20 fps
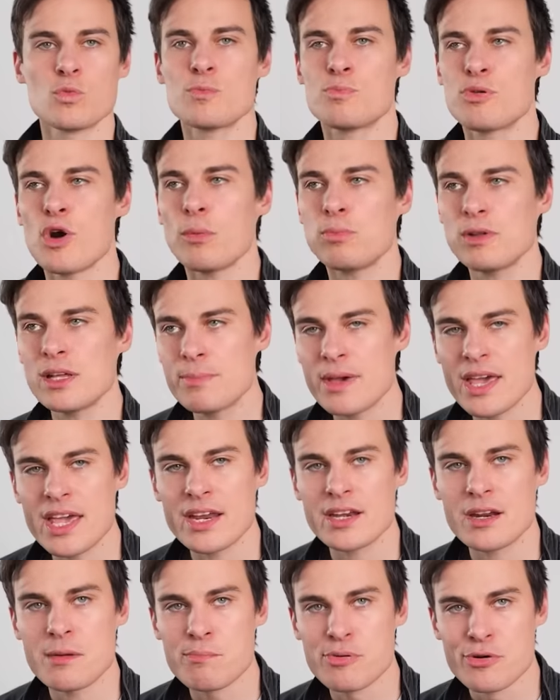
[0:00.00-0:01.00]
would probably
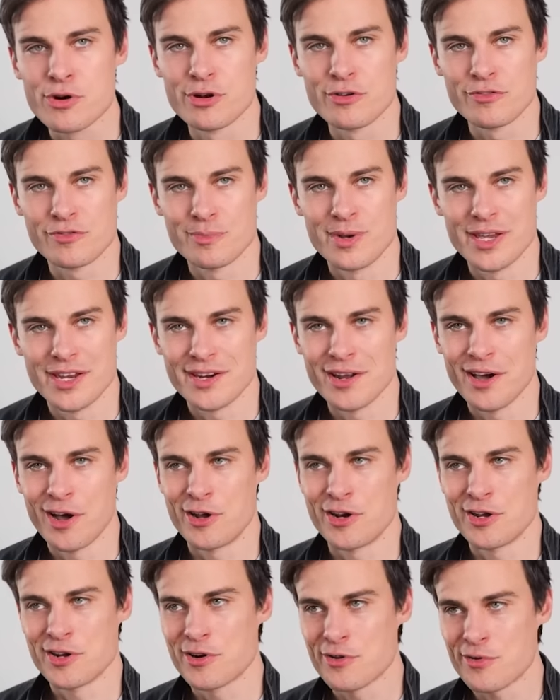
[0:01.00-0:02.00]
be an improvement
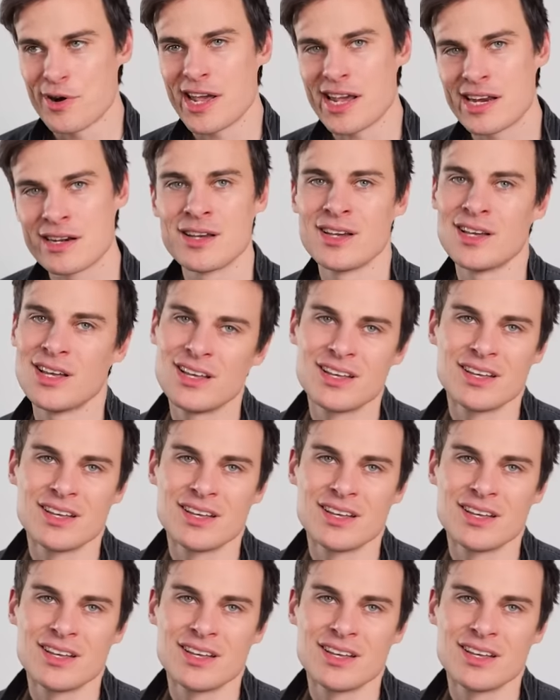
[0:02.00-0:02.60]
on a Green,